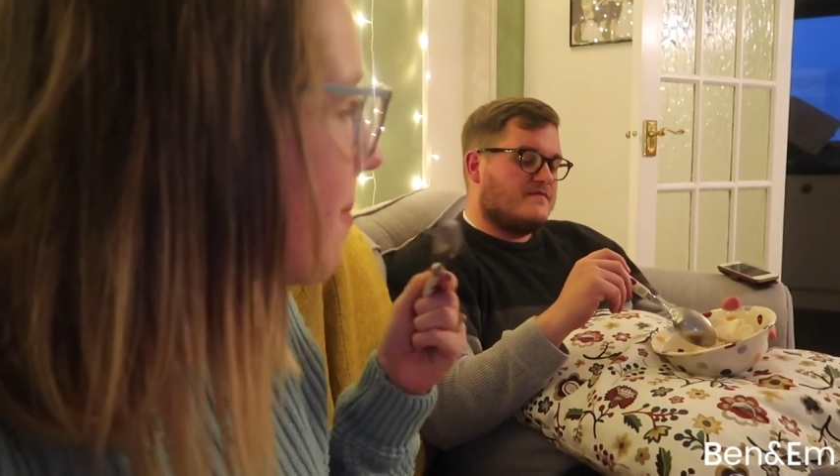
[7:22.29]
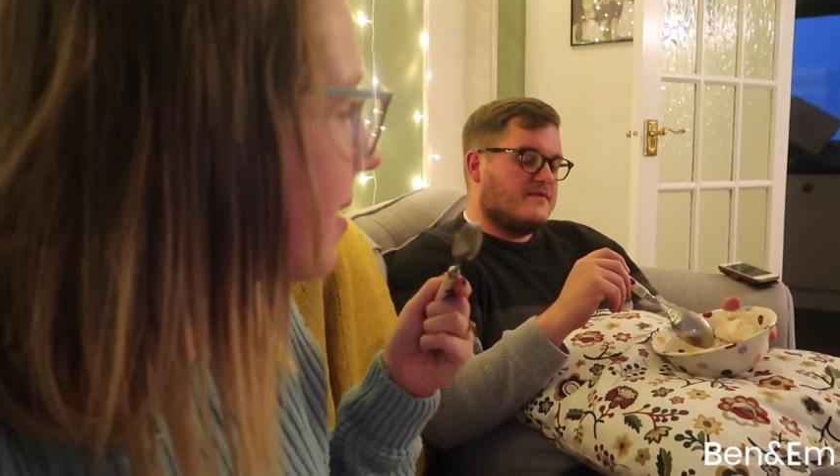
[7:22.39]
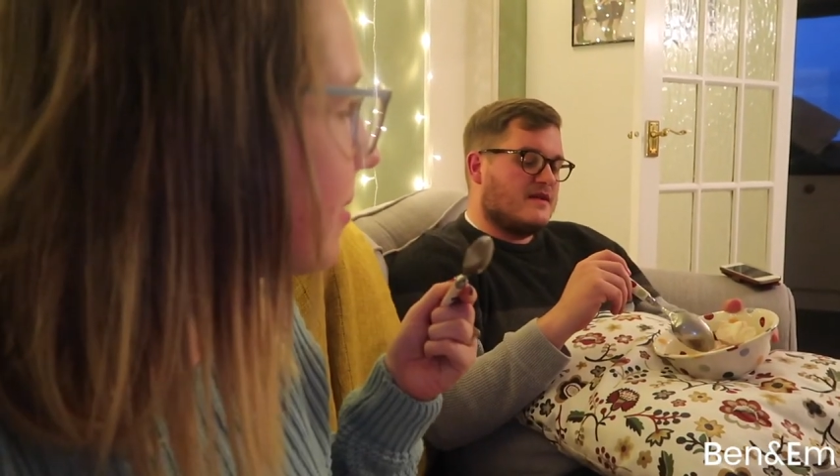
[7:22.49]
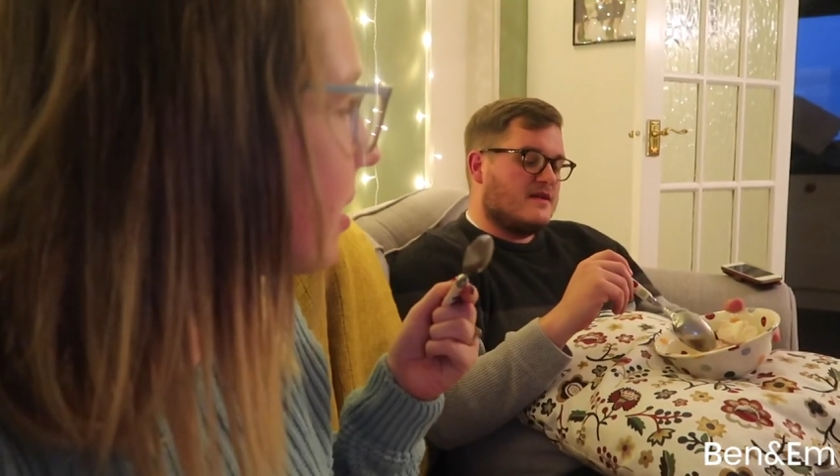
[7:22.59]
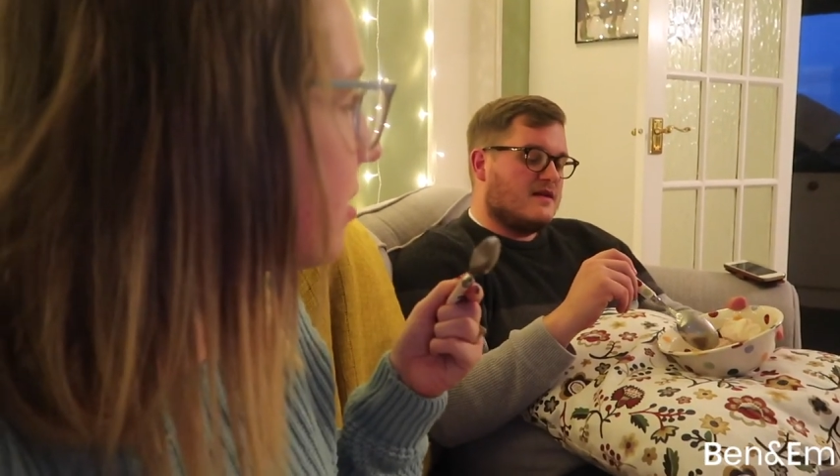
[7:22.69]

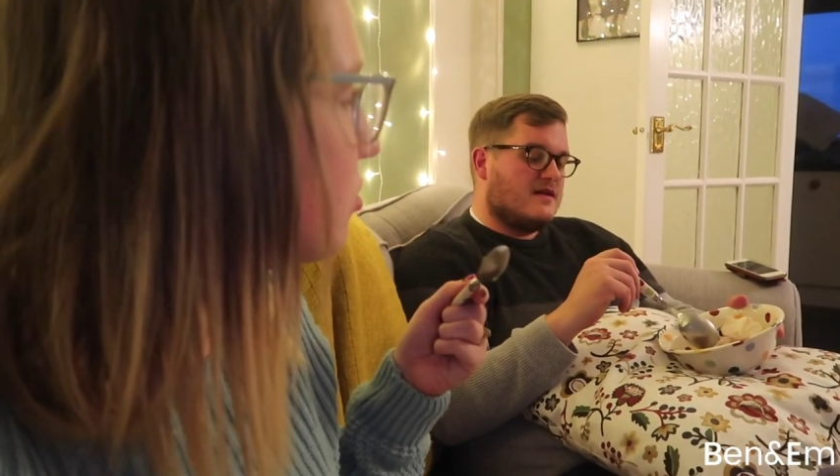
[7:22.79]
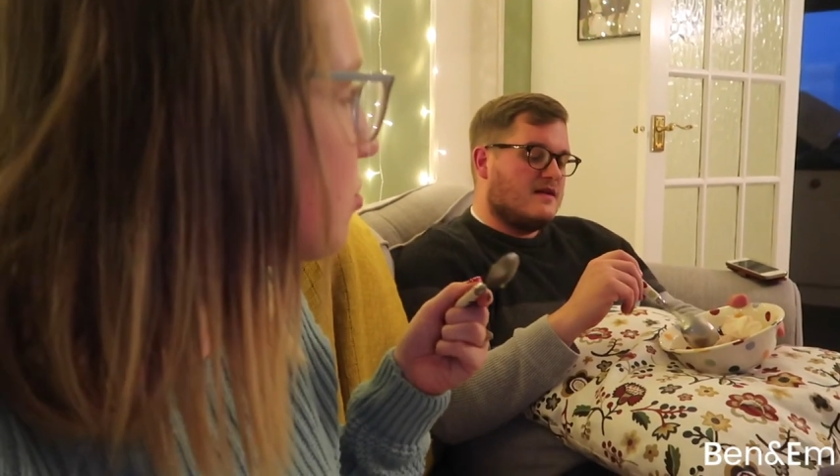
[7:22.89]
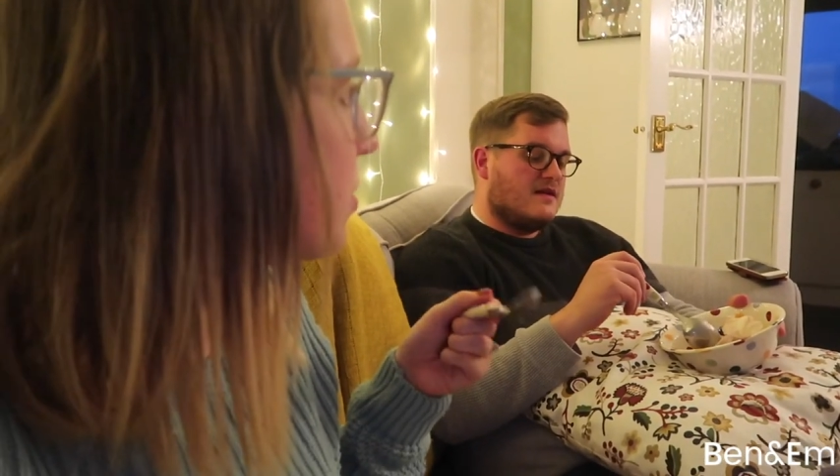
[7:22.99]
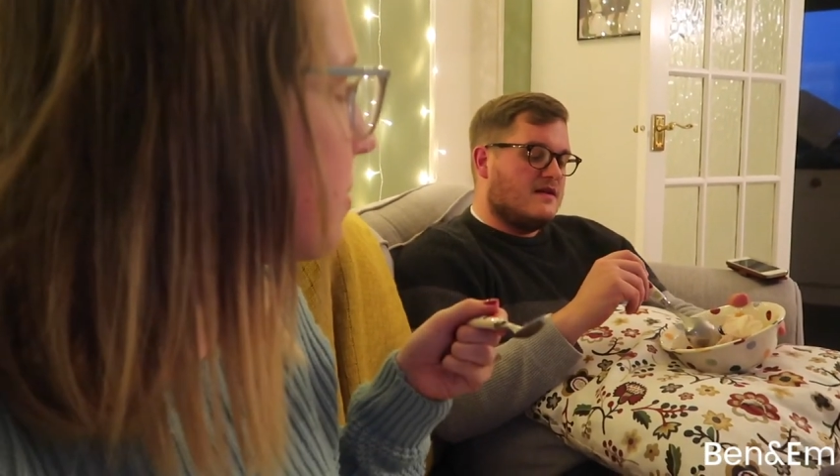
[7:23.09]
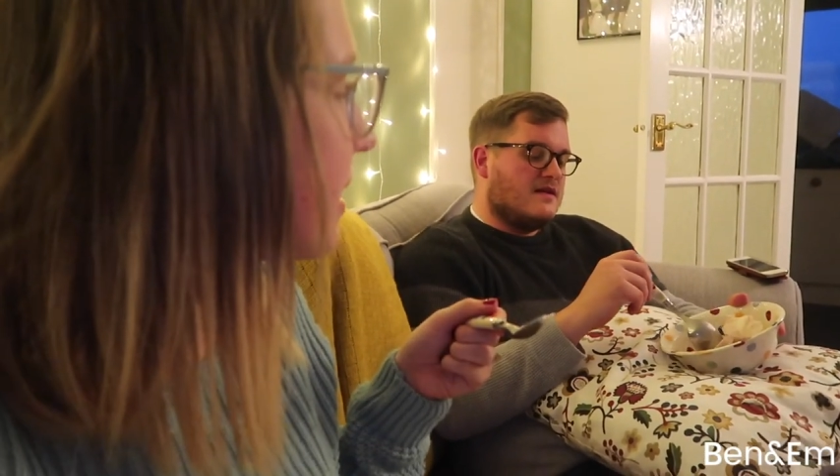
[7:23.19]
Yeah, I think we
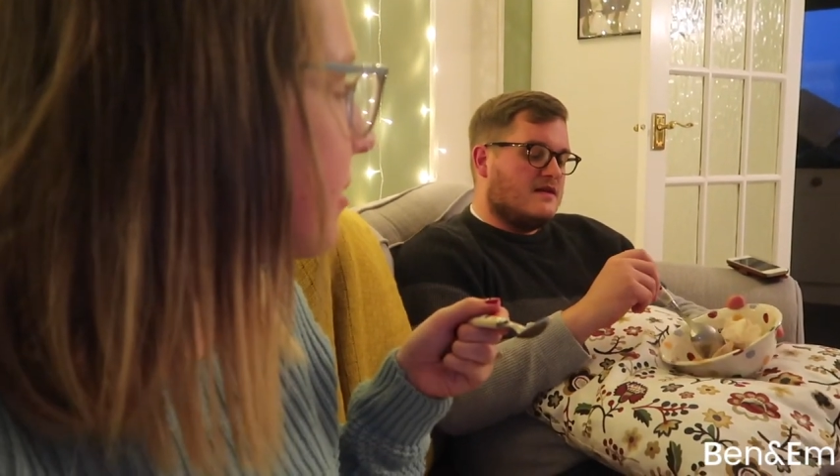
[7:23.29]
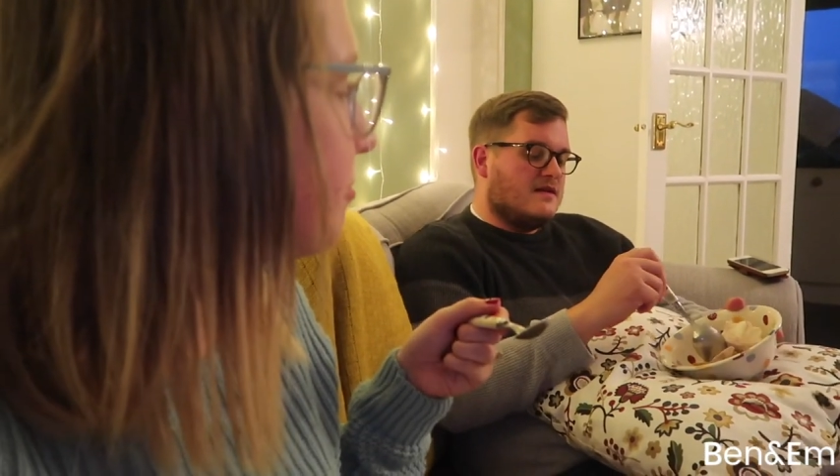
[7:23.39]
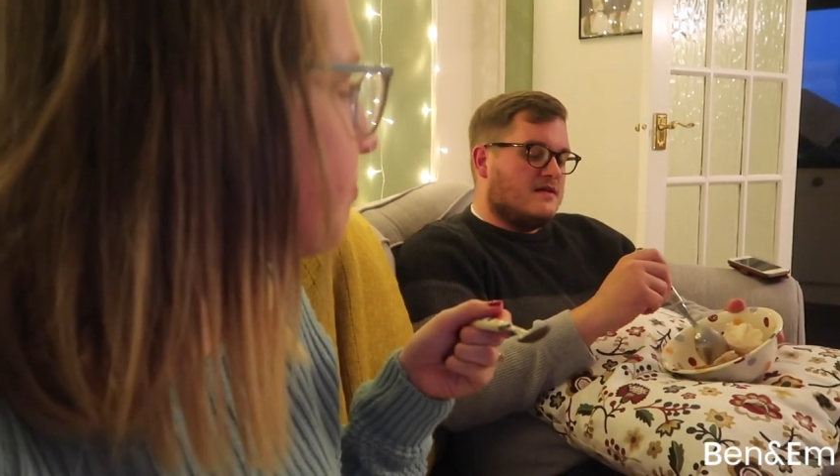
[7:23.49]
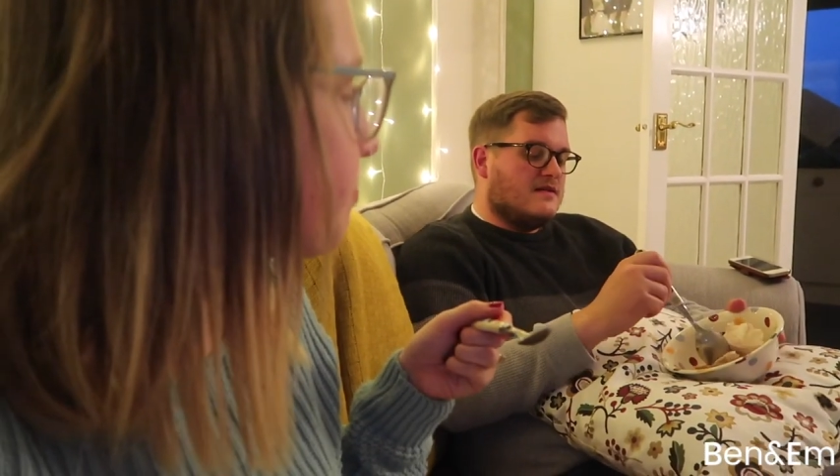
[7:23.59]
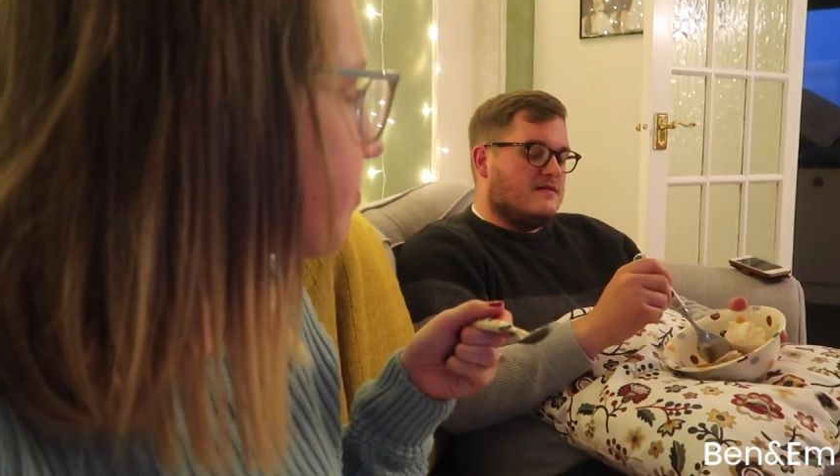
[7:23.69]
should put it back in.